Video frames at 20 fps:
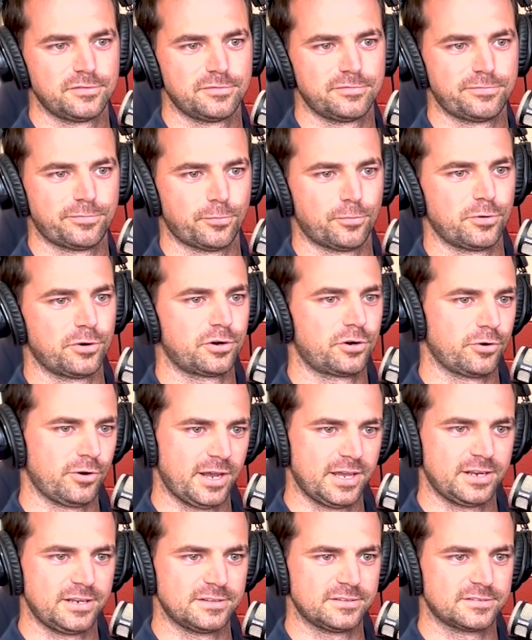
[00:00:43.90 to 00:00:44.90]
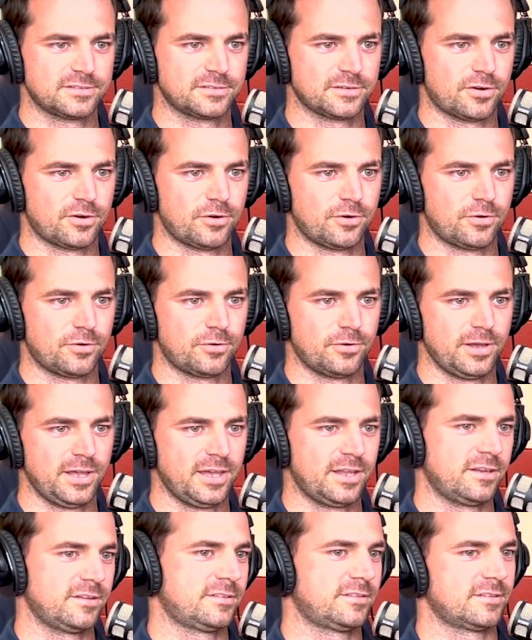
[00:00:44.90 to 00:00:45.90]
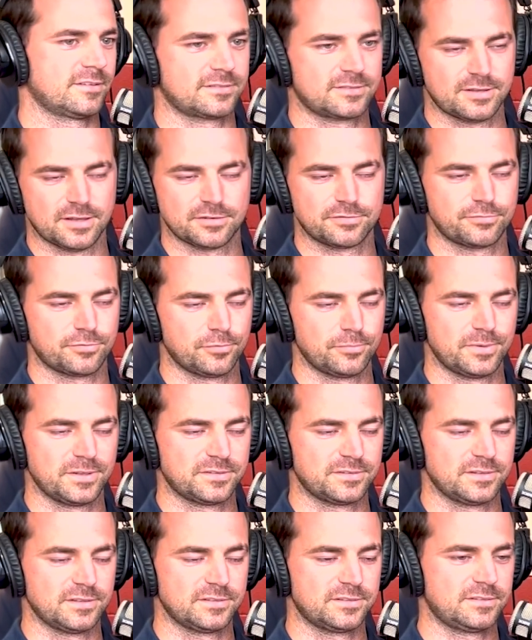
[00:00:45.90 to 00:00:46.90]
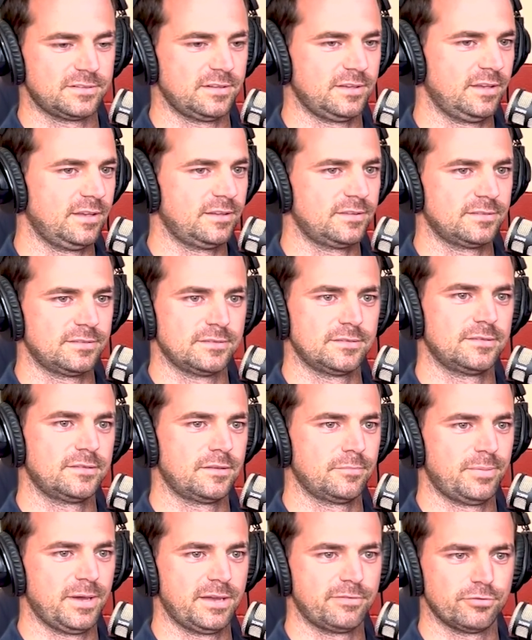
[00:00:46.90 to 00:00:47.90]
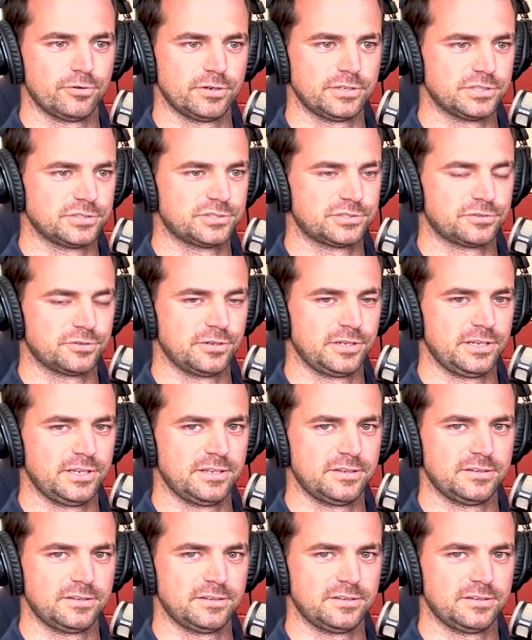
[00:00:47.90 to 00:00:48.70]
for a great install and a successful business in the paver industry.